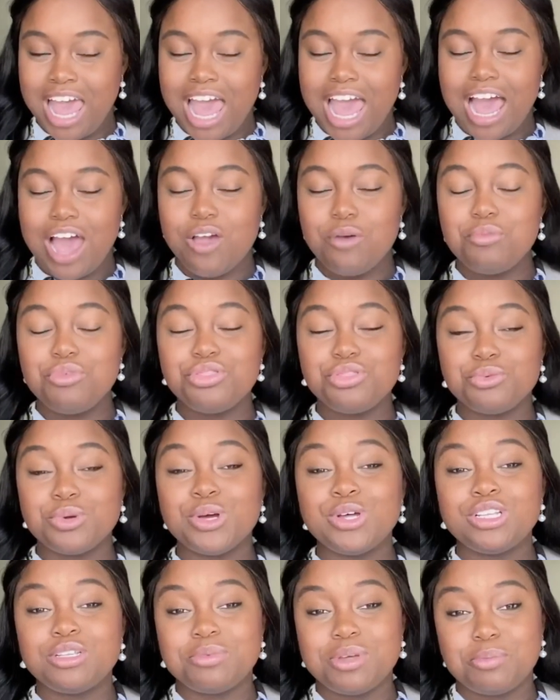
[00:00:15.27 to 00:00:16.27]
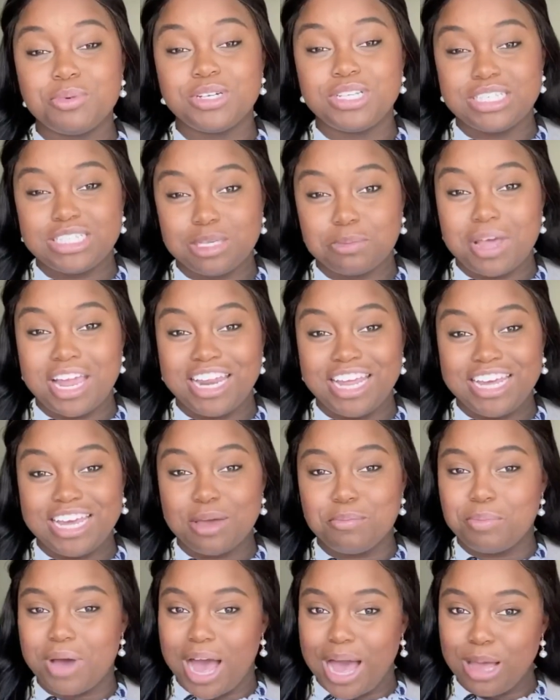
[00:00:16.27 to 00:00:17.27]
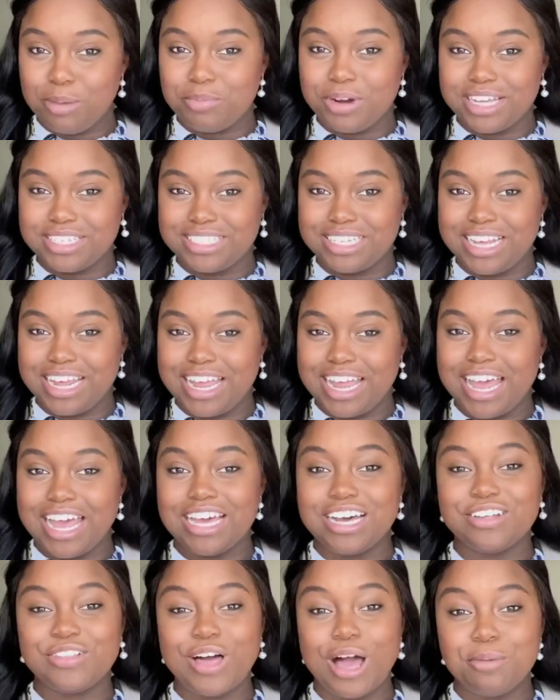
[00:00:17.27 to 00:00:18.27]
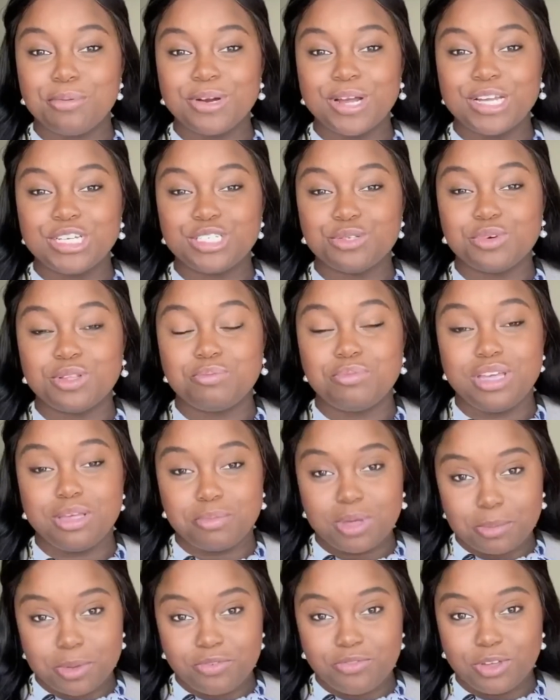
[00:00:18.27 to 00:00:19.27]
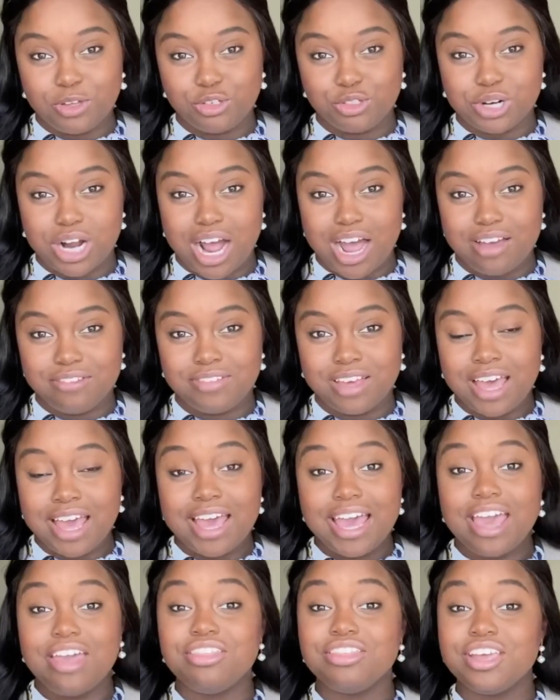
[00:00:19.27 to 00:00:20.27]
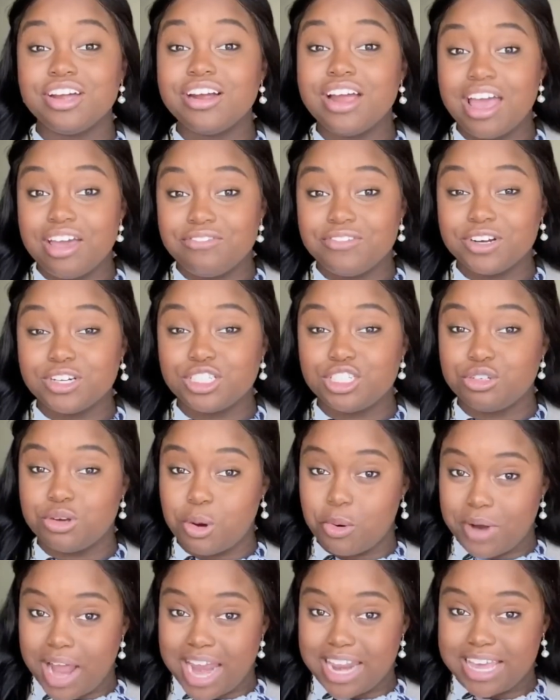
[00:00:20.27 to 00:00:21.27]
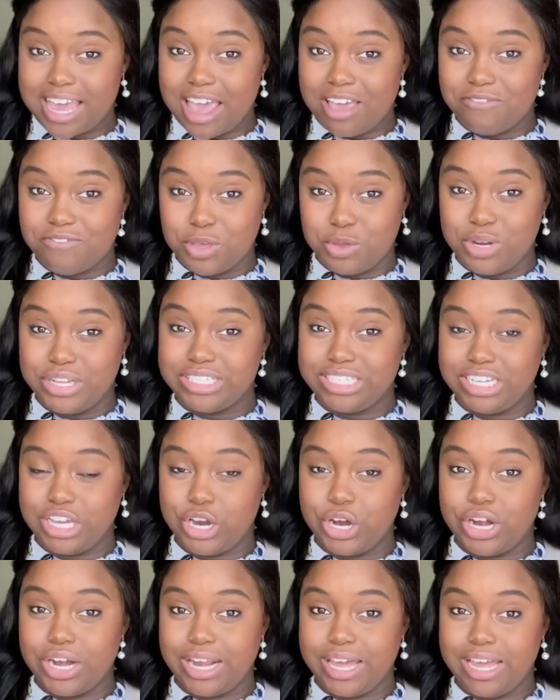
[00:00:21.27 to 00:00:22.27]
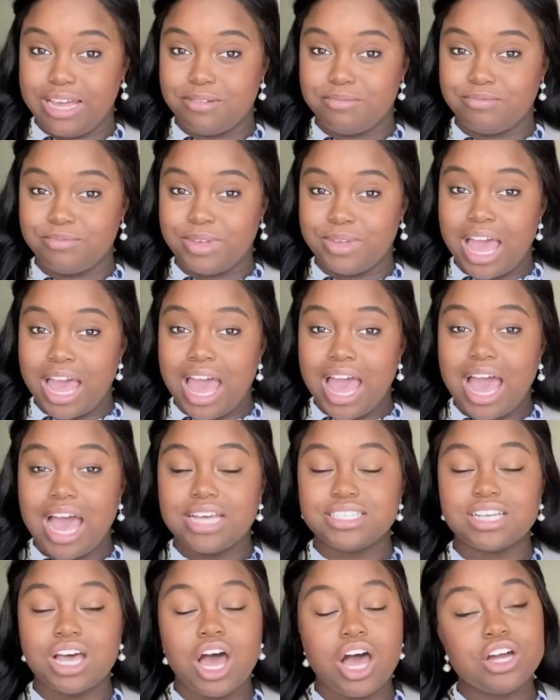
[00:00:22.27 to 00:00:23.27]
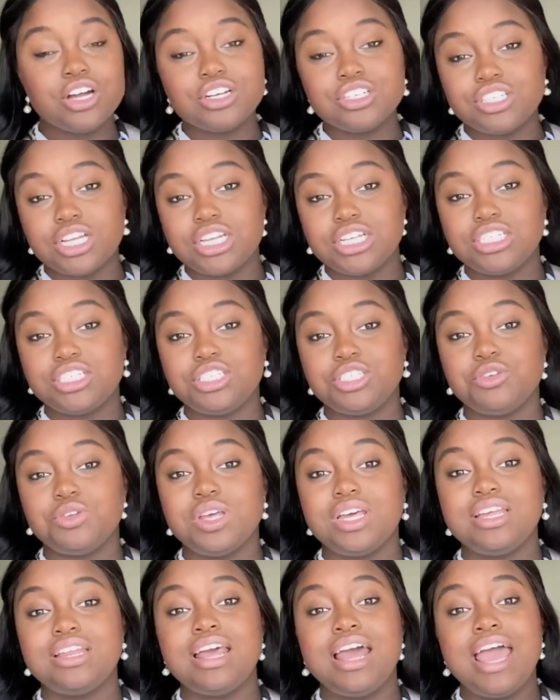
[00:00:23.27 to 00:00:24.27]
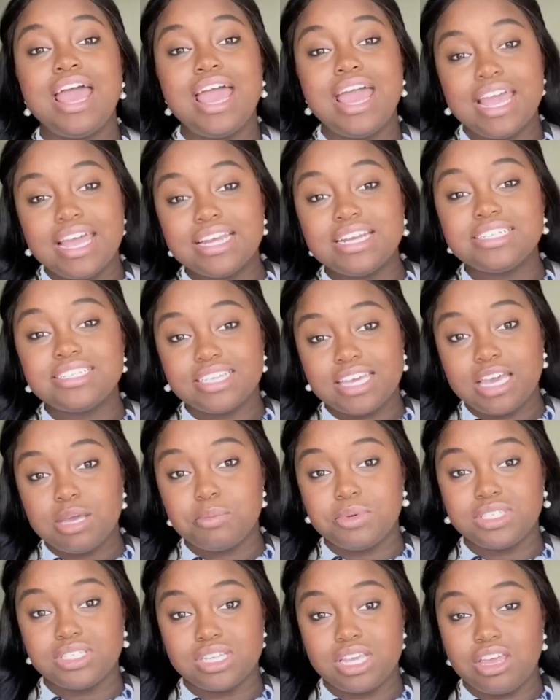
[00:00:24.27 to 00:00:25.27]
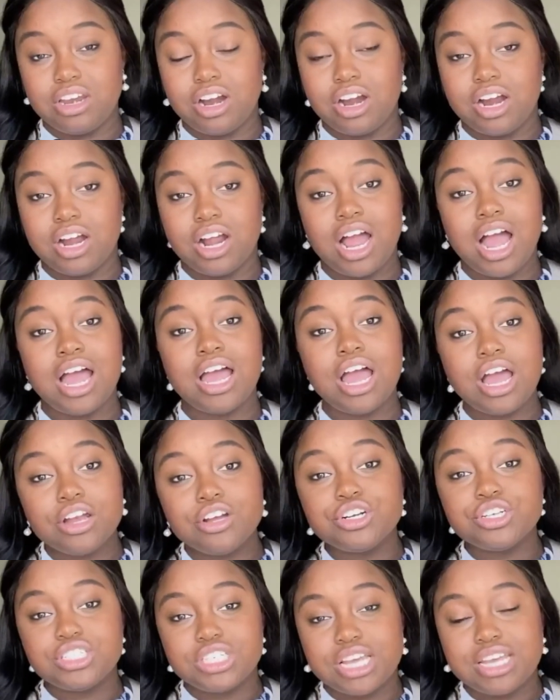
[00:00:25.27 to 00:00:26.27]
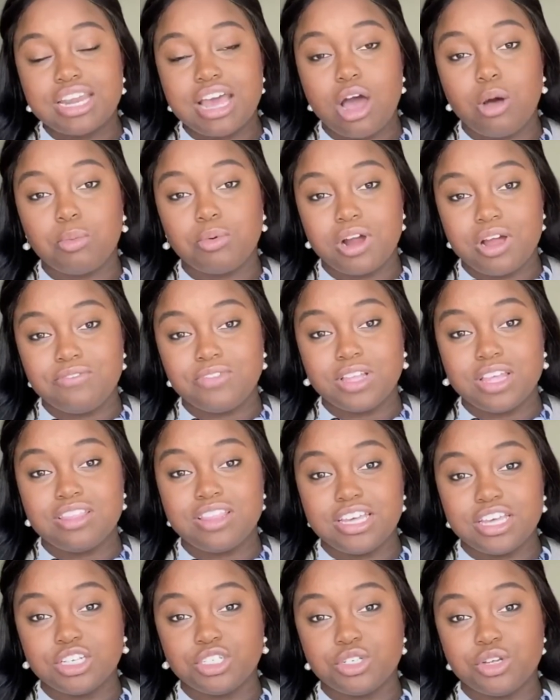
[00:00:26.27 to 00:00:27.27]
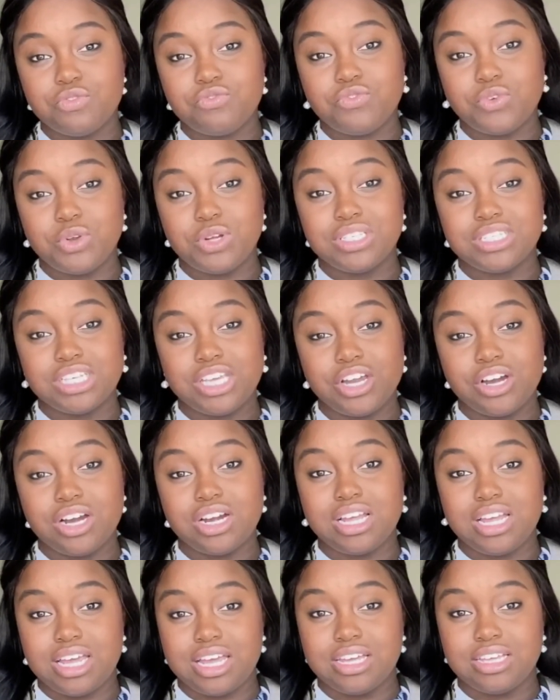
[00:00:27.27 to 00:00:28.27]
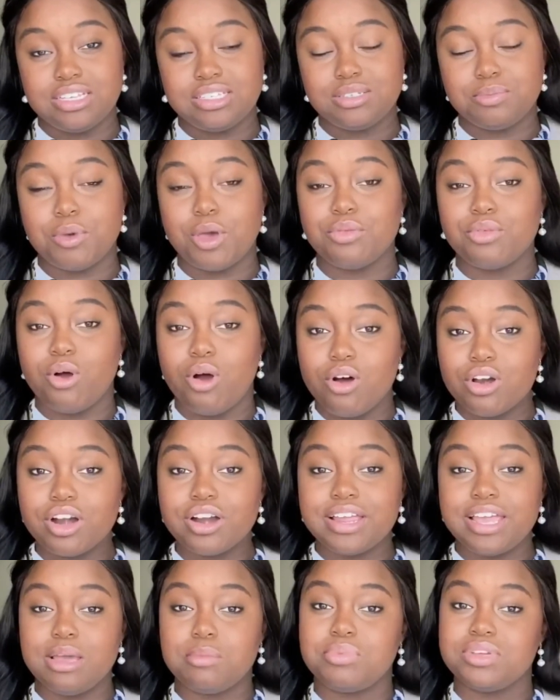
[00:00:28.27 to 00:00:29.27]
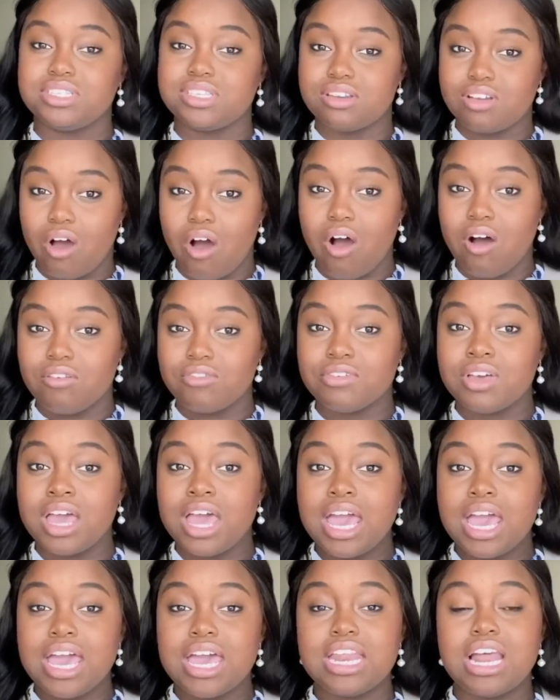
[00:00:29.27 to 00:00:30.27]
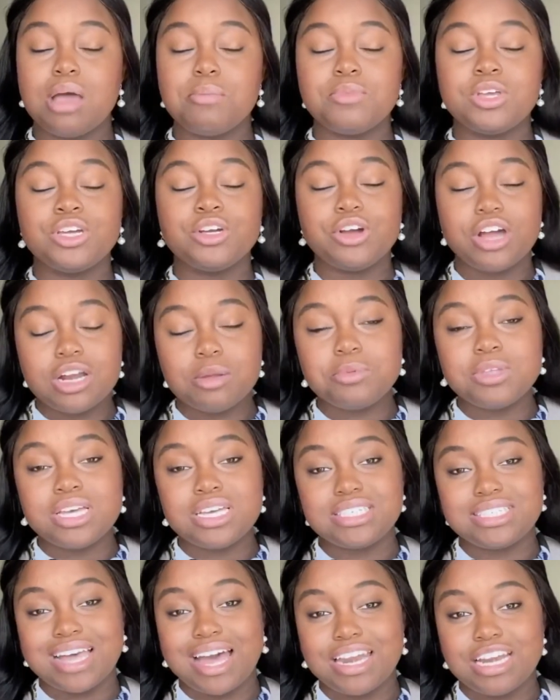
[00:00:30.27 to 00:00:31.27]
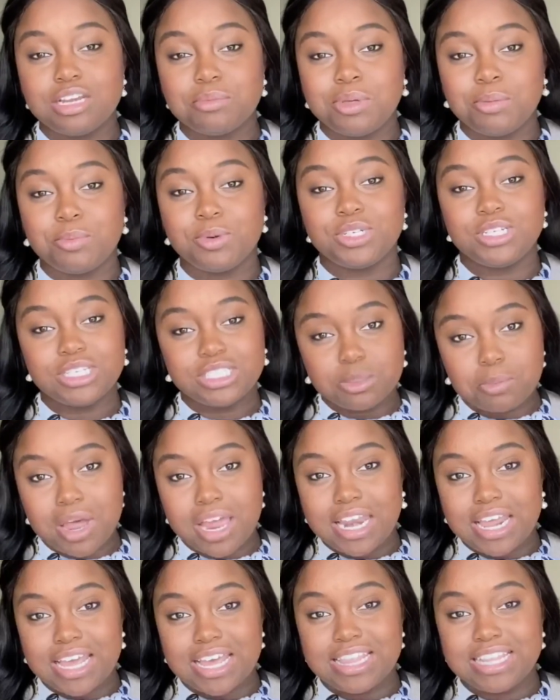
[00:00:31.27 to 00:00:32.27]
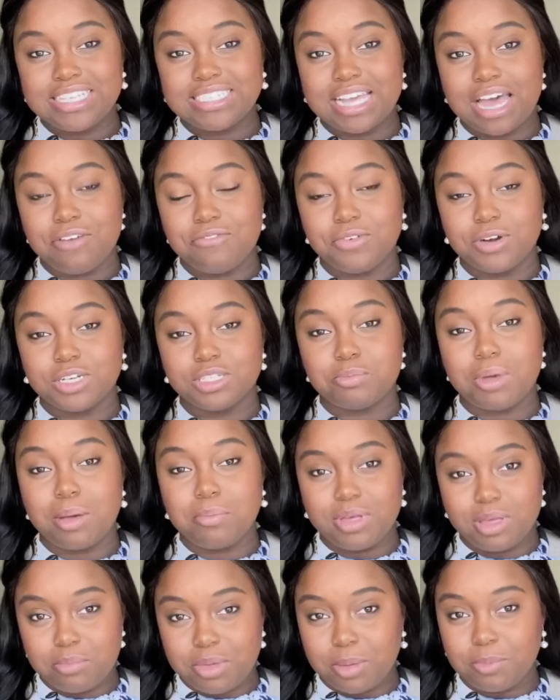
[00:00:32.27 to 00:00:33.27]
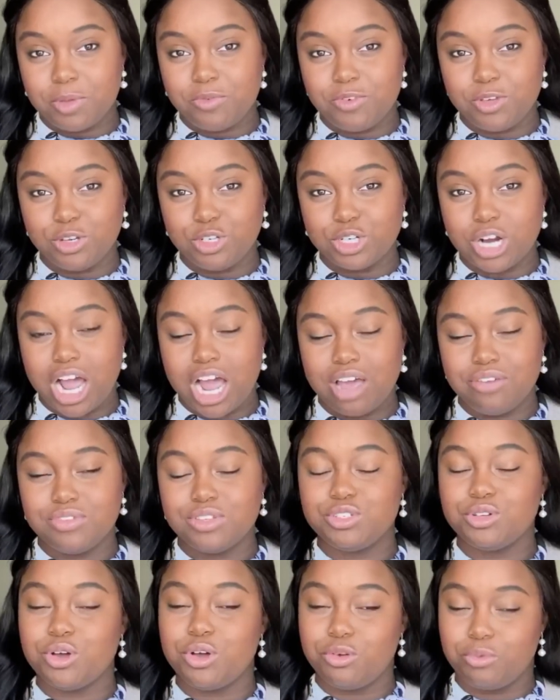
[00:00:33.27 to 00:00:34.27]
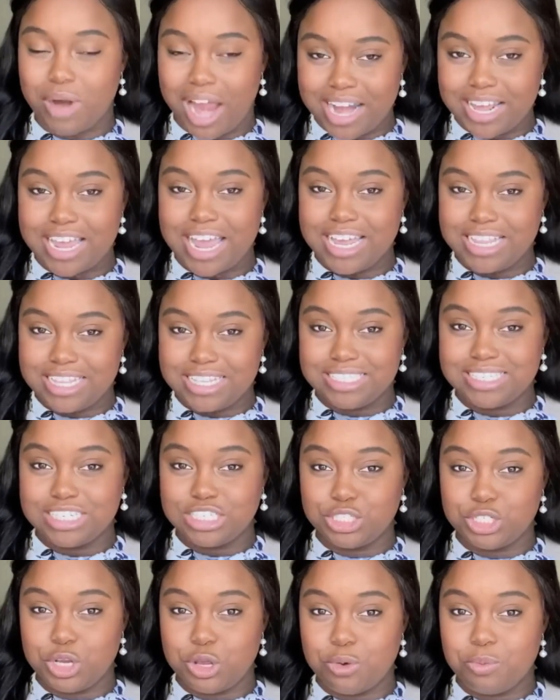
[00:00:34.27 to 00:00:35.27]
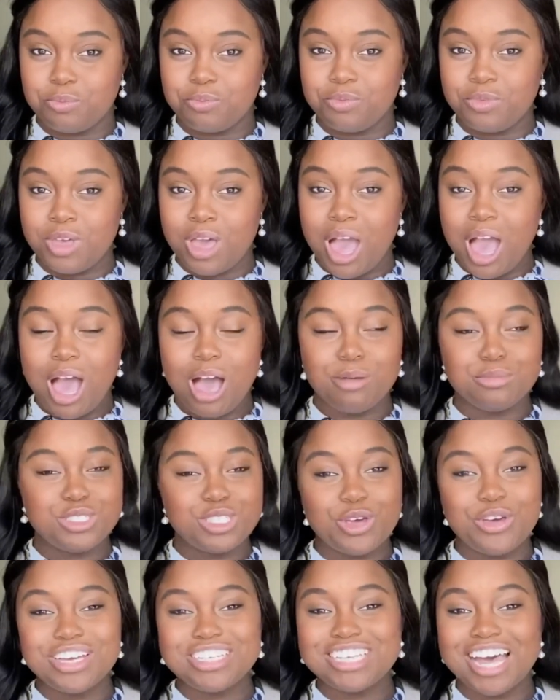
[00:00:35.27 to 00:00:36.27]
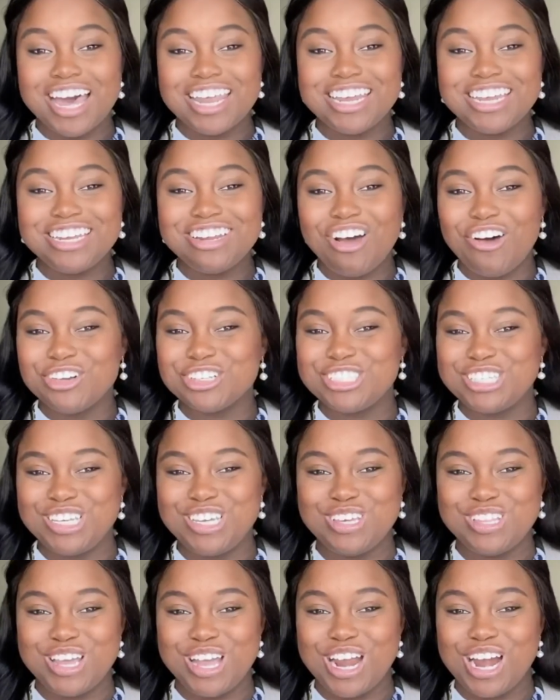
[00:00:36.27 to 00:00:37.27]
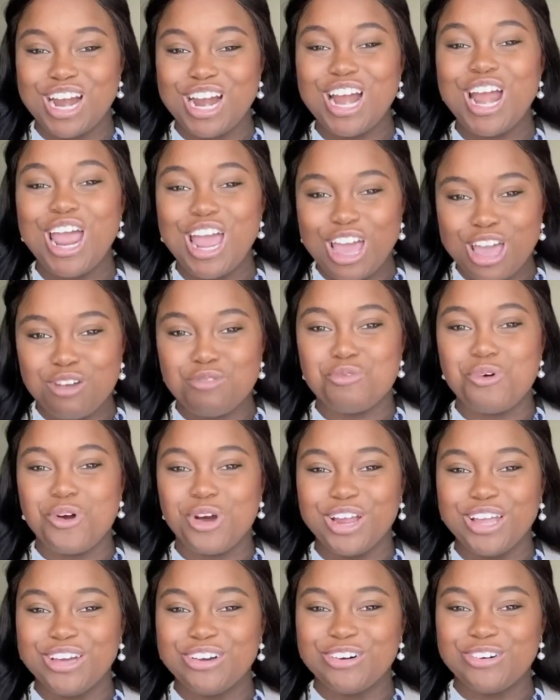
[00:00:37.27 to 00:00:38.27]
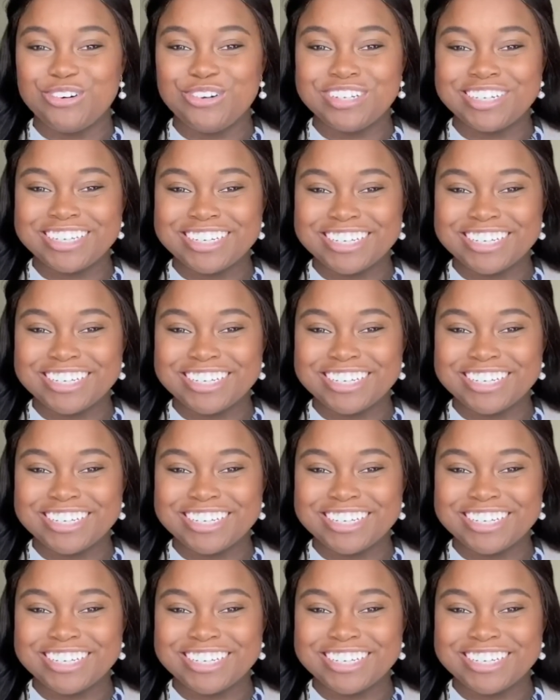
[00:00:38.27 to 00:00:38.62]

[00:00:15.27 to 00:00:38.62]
I'm thrilled to be participating in Pie President in collaboration with Beat Bama Food Drive and their efforts to eradicate food insecurity. As a hunger studies student and as a campus leader, I understand how prevalent the issue of food insecurity is both on our campus and off, and I'm incredibly excited to be participating in these efforts by Beat Bama Food Drive to eradicate this issue. I'm so excited. I'll see you there in War Eagle.